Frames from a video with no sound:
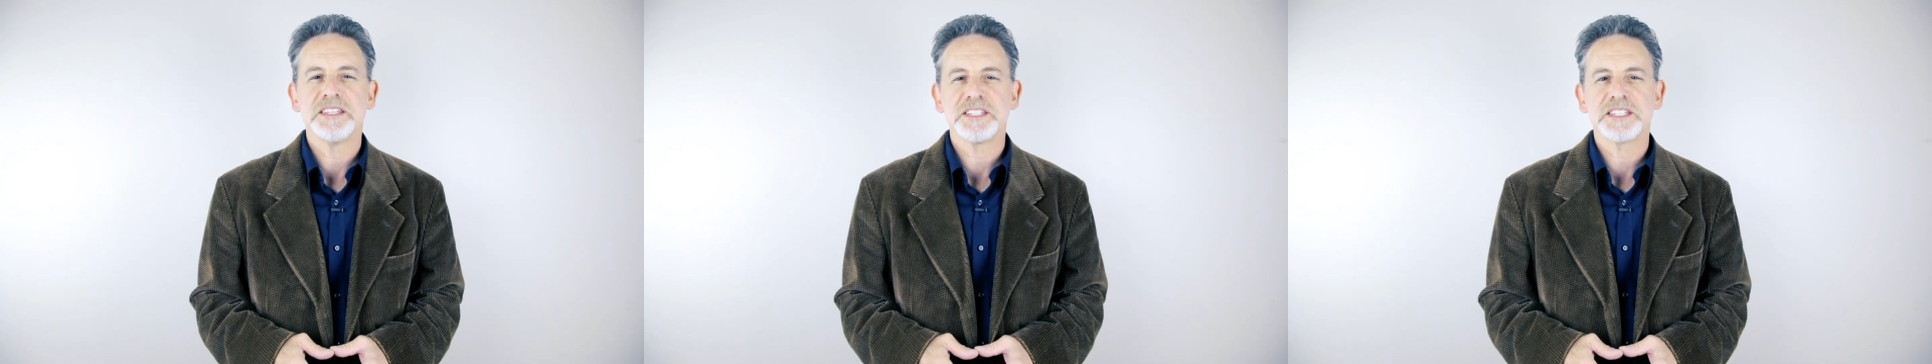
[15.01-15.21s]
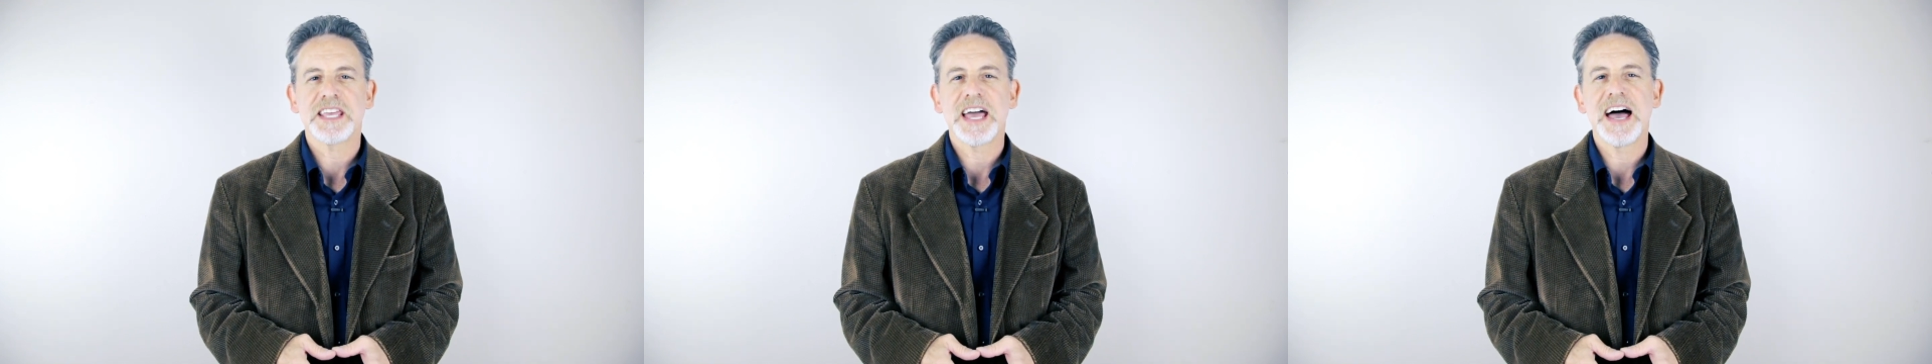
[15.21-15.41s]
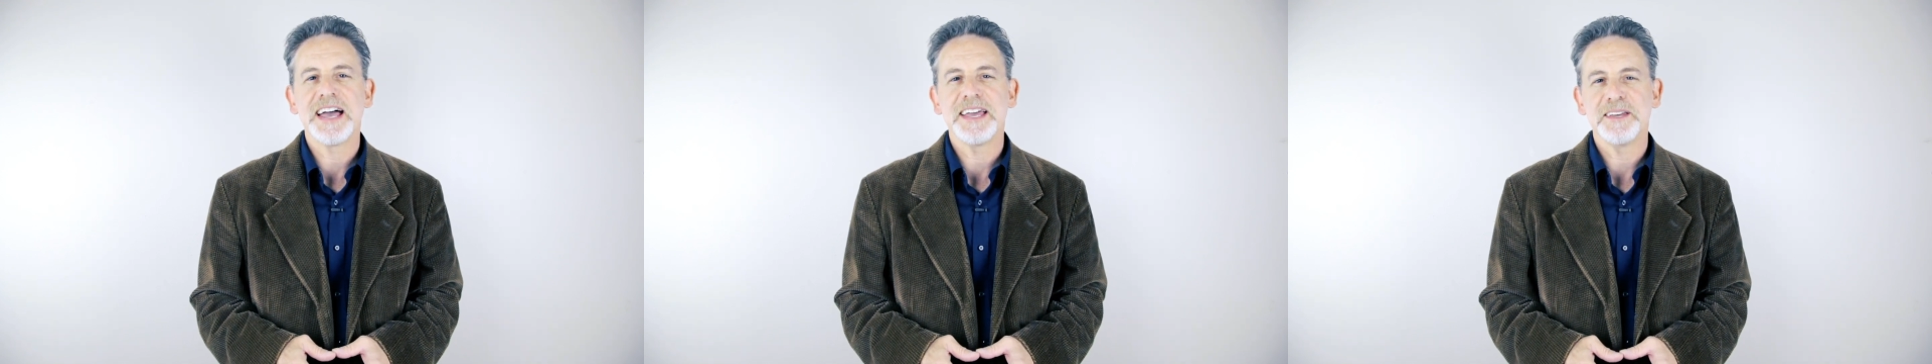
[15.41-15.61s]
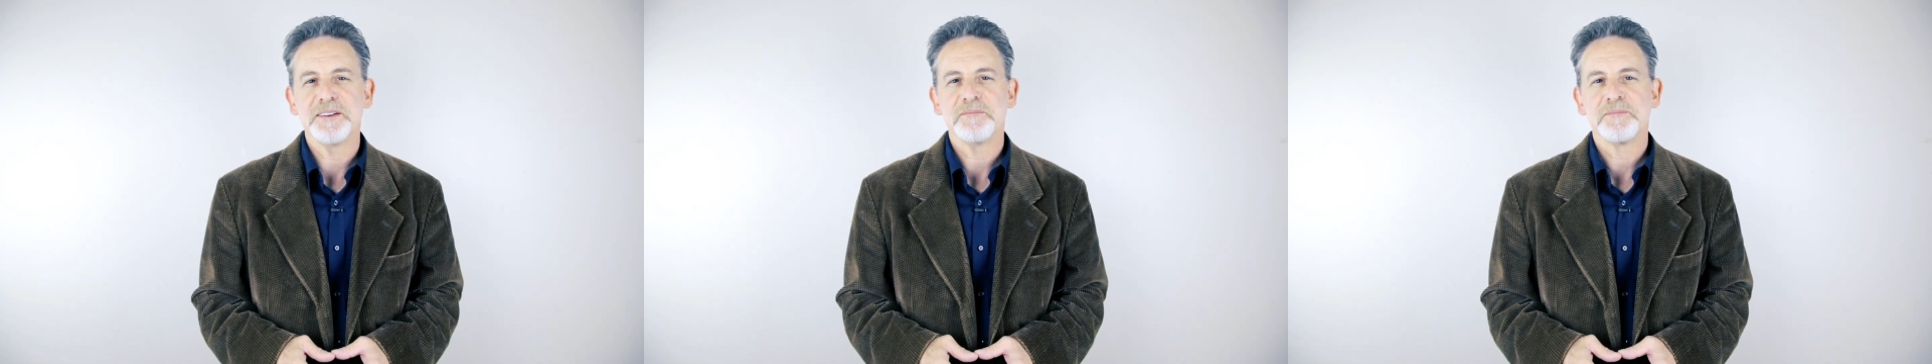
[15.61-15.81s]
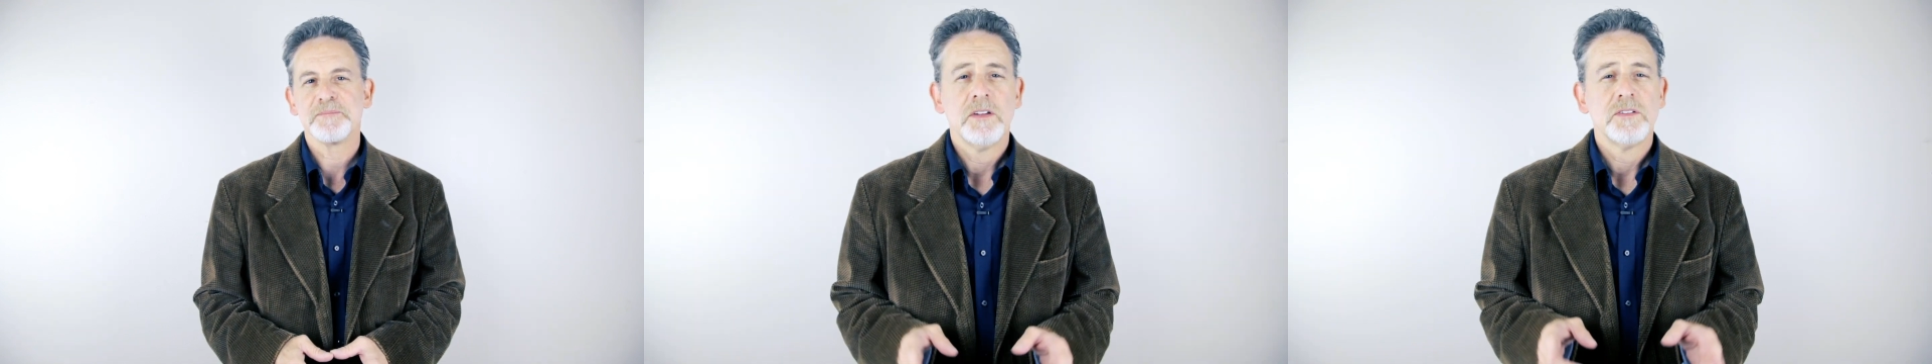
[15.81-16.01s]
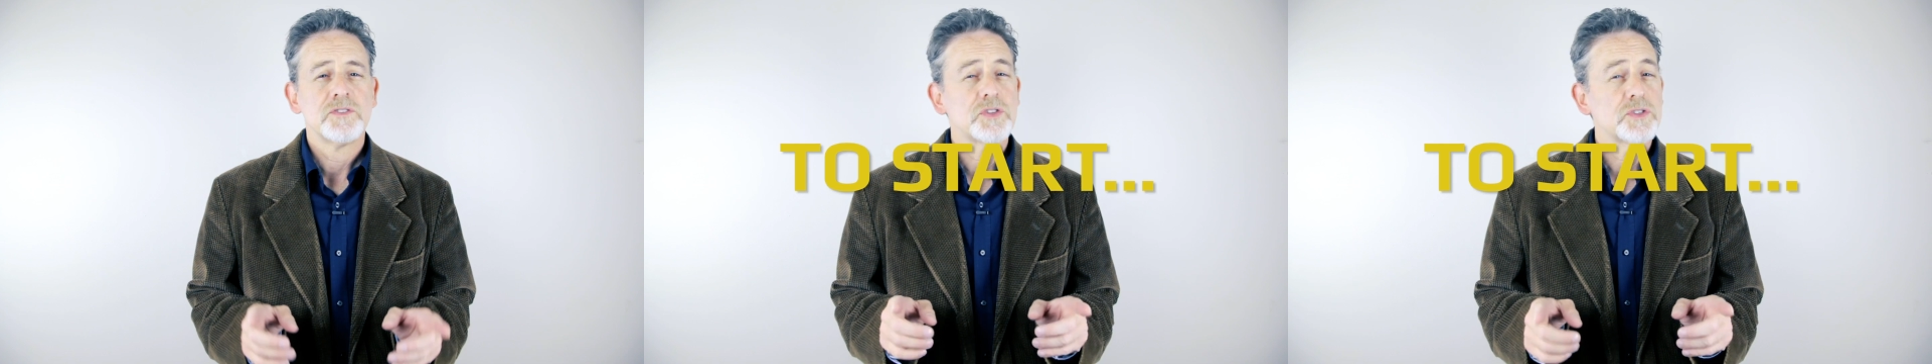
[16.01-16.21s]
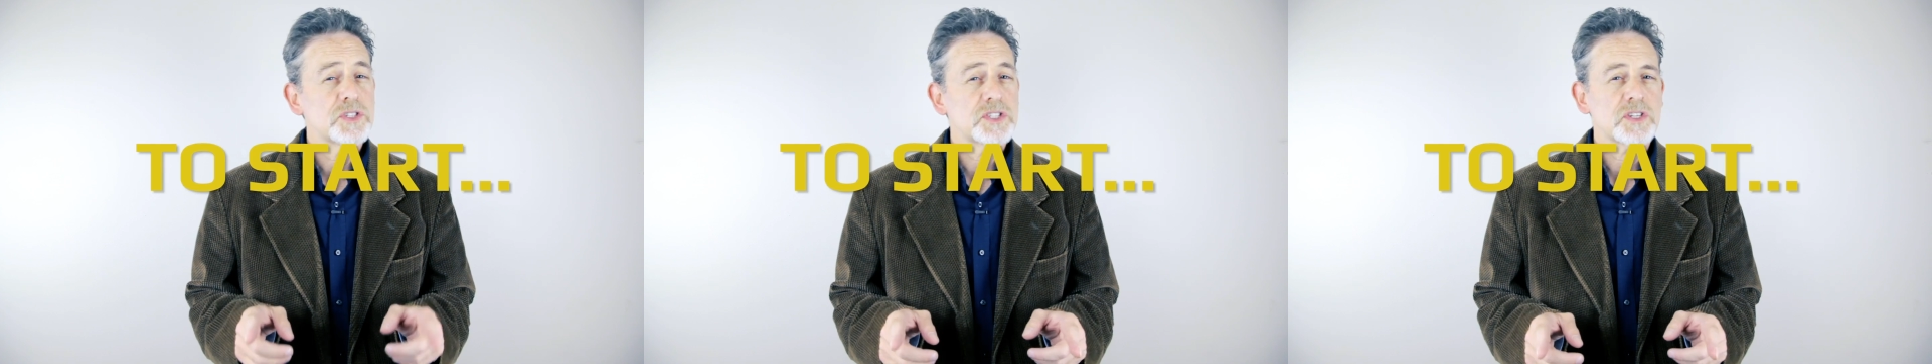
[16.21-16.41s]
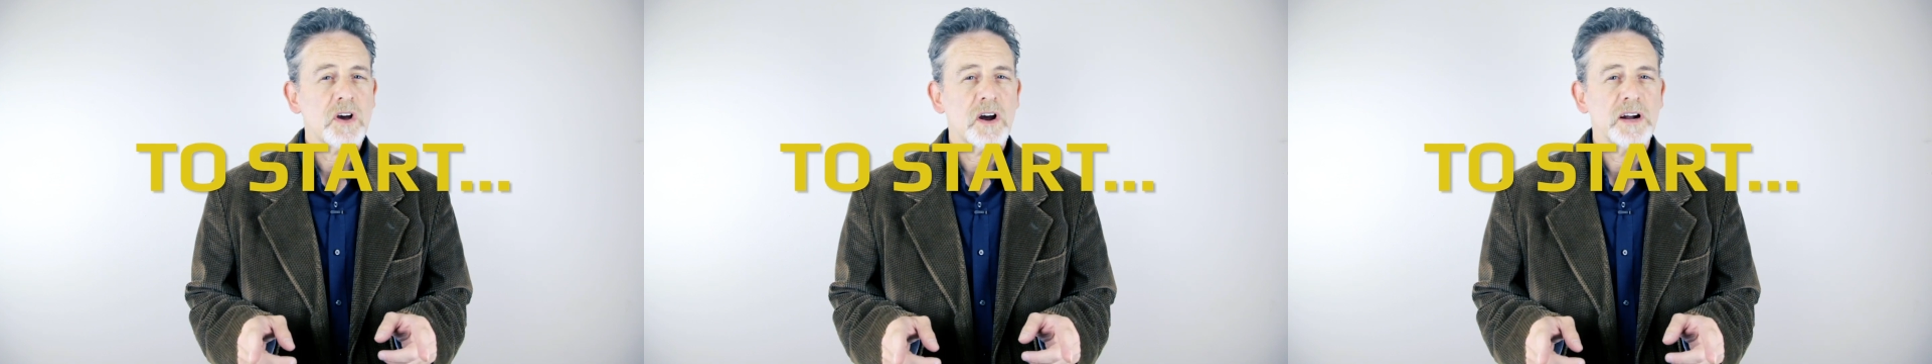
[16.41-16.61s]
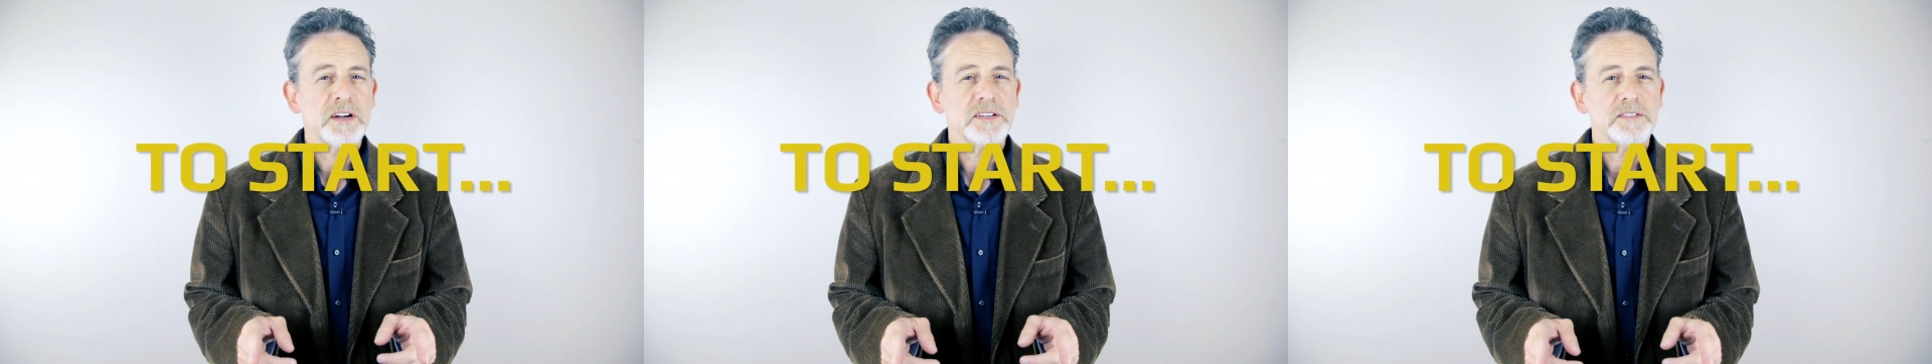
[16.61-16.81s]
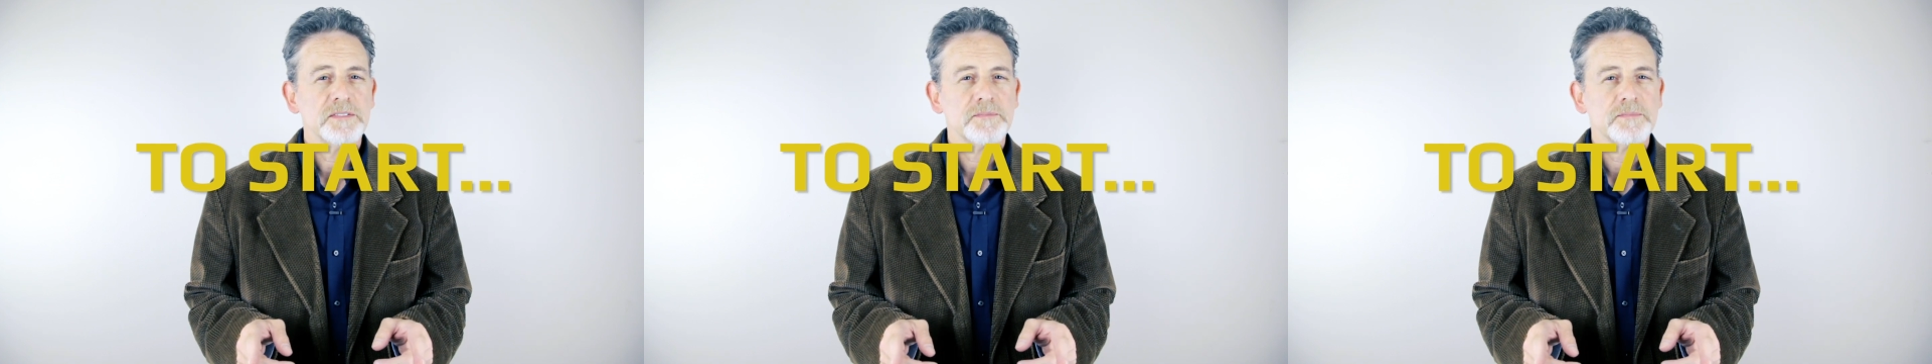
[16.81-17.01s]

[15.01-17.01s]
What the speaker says: sky. To start,